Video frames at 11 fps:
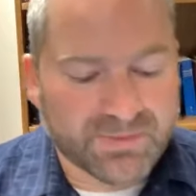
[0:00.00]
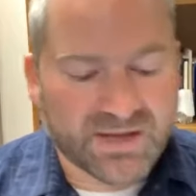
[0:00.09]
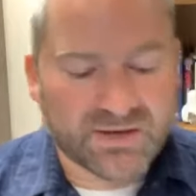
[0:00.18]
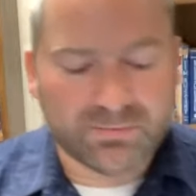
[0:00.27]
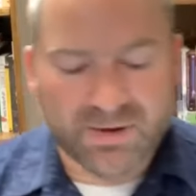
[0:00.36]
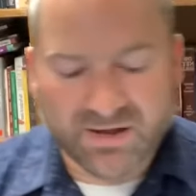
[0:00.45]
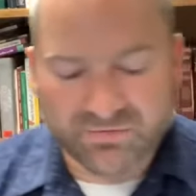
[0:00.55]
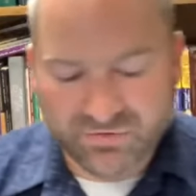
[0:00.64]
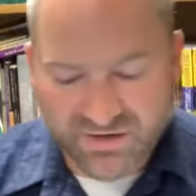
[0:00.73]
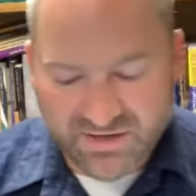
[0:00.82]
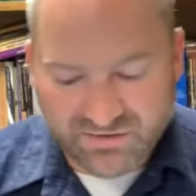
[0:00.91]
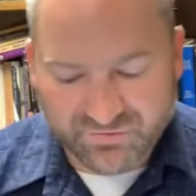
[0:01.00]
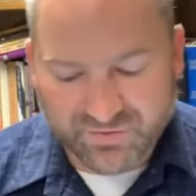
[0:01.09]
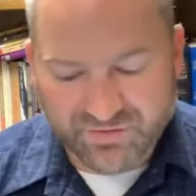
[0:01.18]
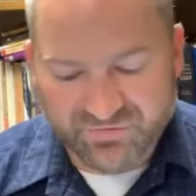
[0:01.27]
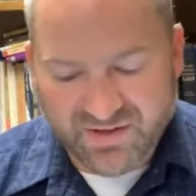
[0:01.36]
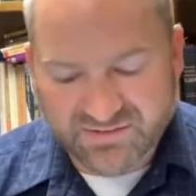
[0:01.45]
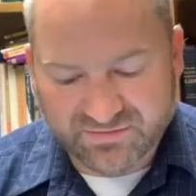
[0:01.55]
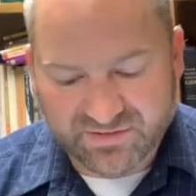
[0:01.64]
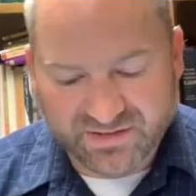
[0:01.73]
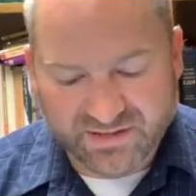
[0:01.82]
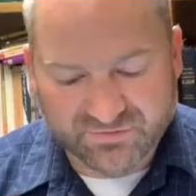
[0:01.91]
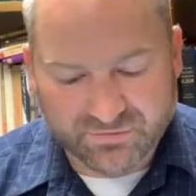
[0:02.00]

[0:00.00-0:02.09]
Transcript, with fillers: man whom I have created from the face of the land,